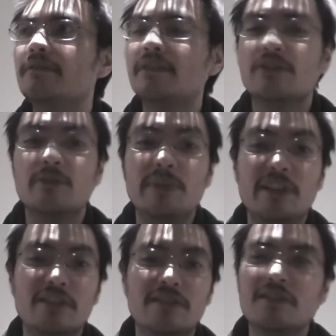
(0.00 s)
It's going to be
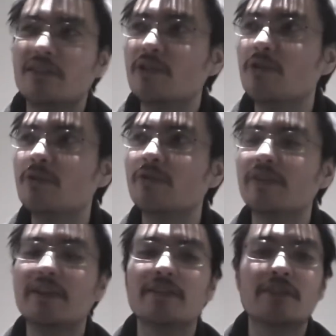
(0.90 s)
a slow
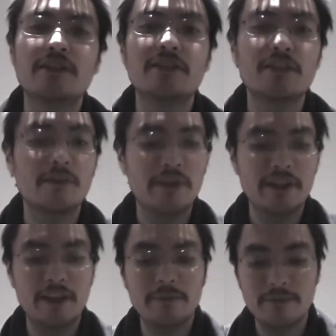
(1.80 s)
thing, so I'll just talk about
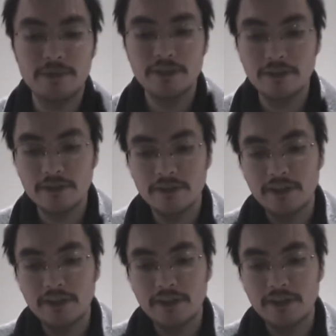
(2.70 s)
the game still.